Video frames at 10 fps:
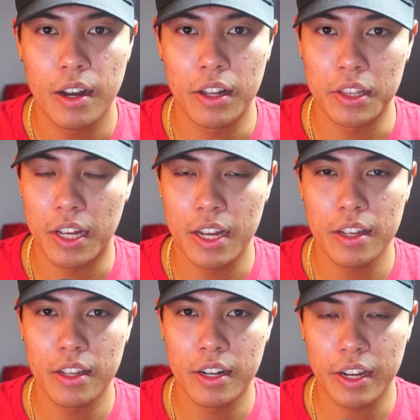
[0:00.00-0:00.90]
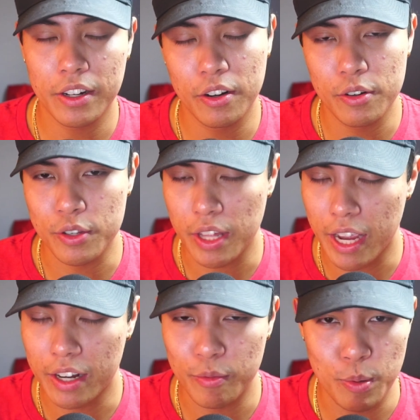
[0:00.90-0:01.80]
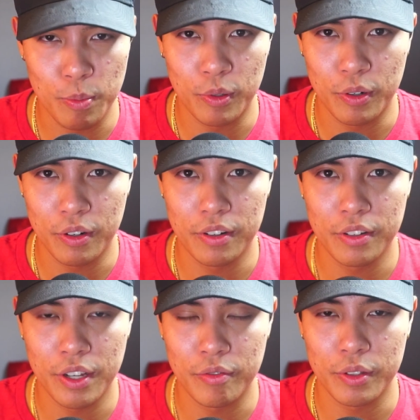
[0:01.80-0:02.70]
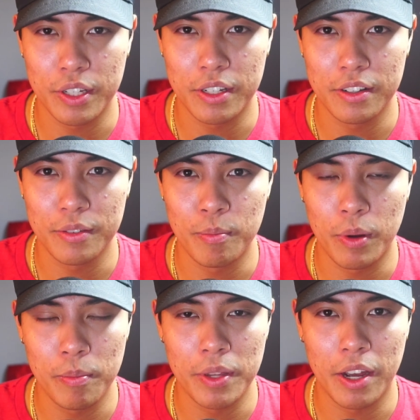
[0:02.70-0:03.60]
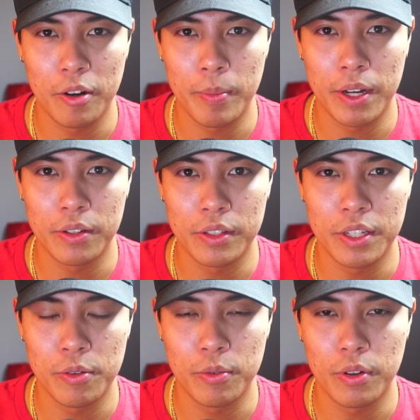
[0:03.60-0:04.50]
a lot, and I can understand if people are definitely bummed out about the